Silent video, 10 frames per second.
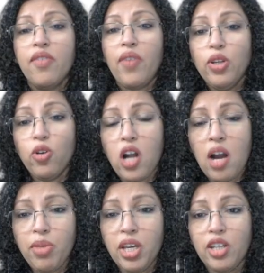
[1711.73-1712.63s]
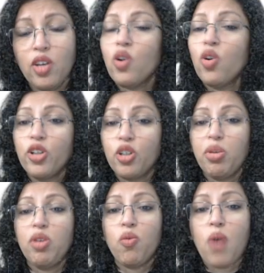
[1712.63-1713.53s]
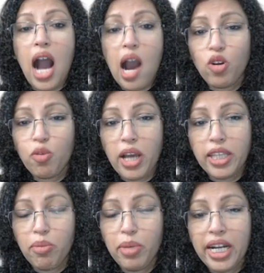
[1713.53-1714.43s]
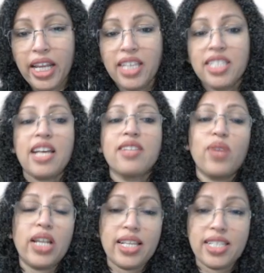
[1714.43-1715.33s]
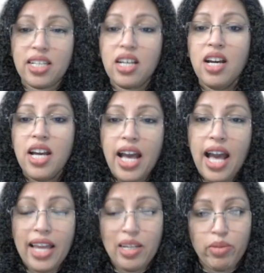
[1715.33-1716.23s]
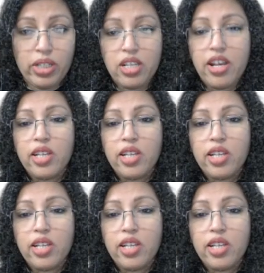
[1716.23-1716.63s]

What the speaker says: when you come here, you're going to be wowed by the buildings as well as the animals.